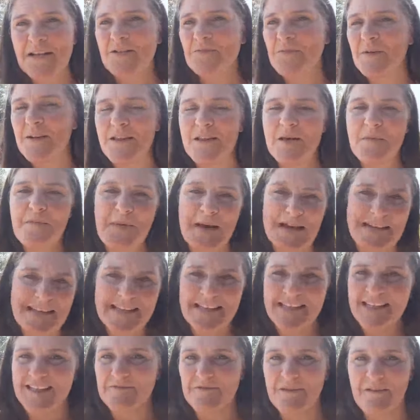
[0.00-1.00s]
but it's one of the
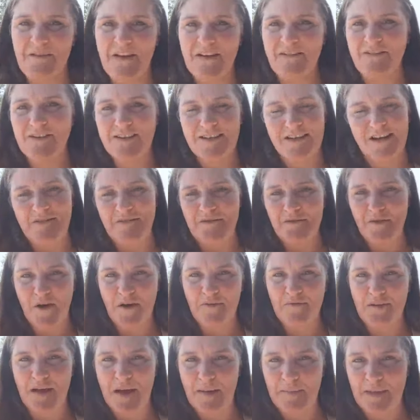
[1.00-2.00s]
best things we've ever done for
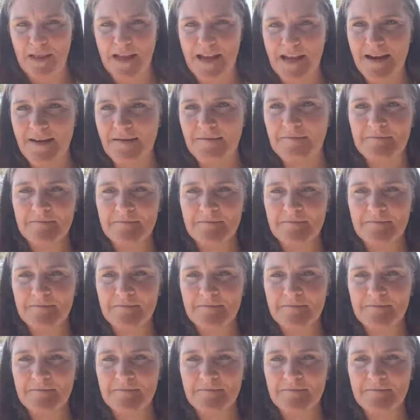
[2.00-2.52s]
our family.